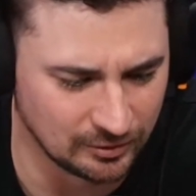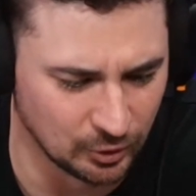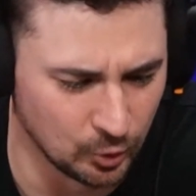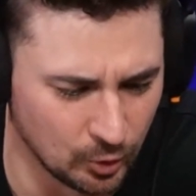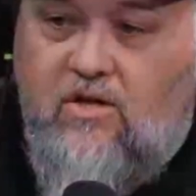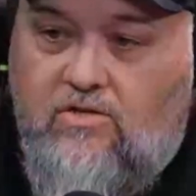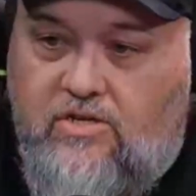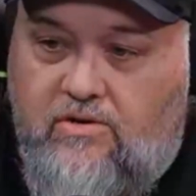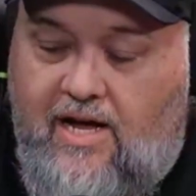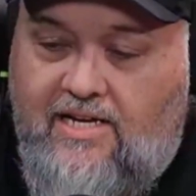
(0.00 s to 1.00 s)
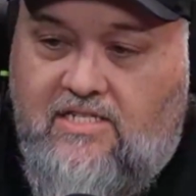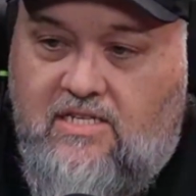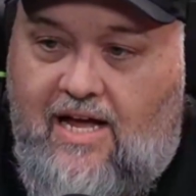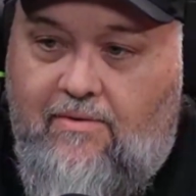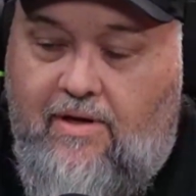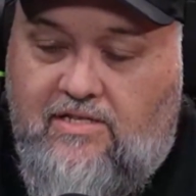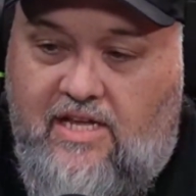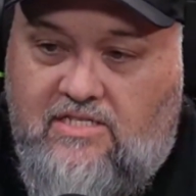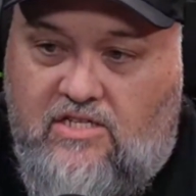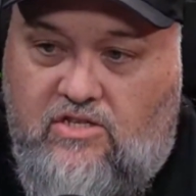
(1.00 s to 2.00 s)
I just told you.
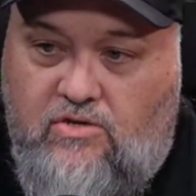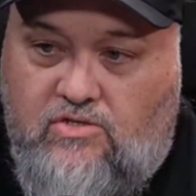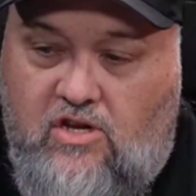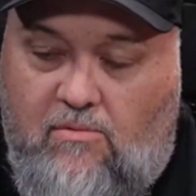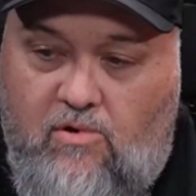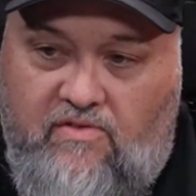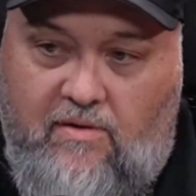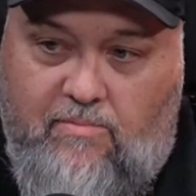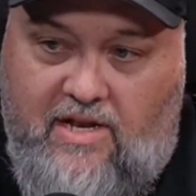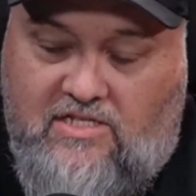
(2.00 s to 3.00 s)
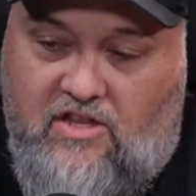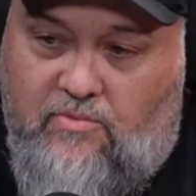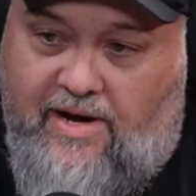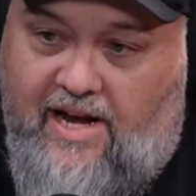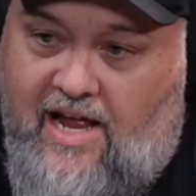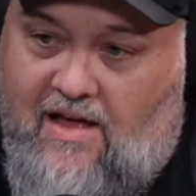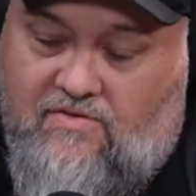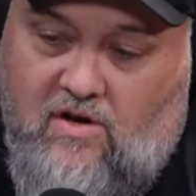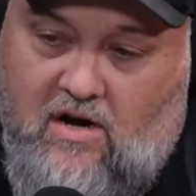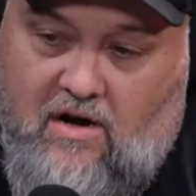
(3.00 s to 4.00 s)
It's a 2-star movie, but it's a 3.5
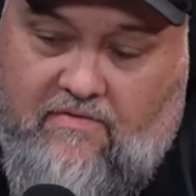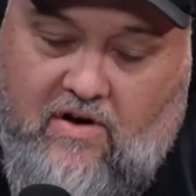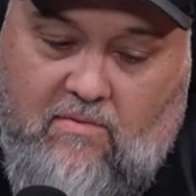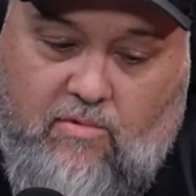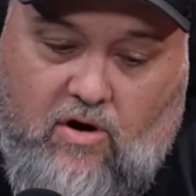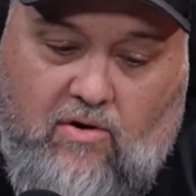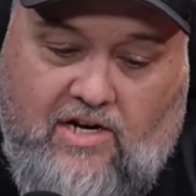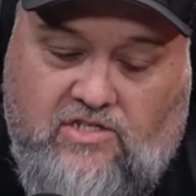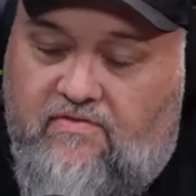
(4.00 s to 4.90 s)
star if you're a Bert Kreischer fan.